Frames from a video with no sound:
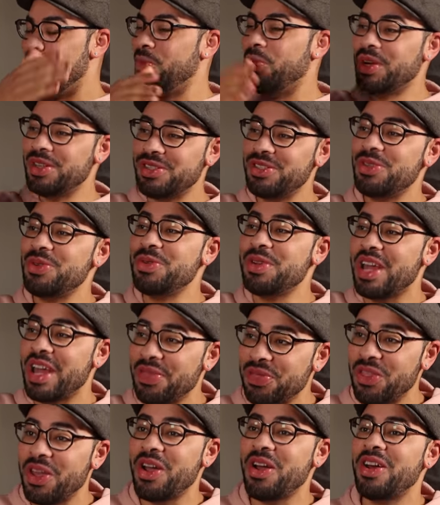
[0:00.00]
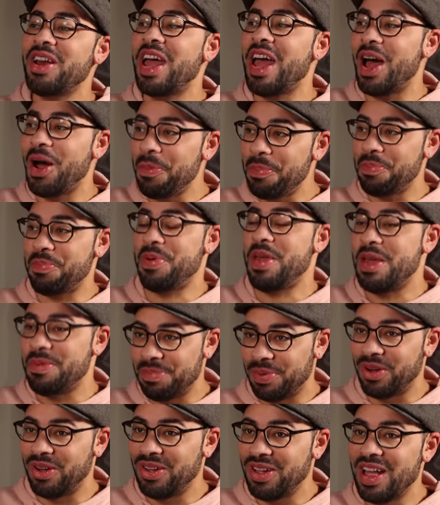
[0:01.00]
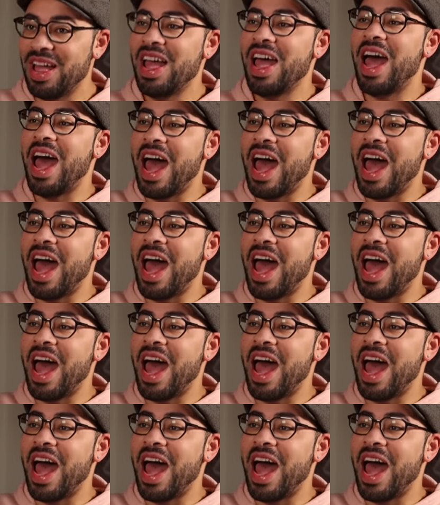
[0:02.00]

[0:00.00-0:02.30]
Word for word: Once you get there to help people,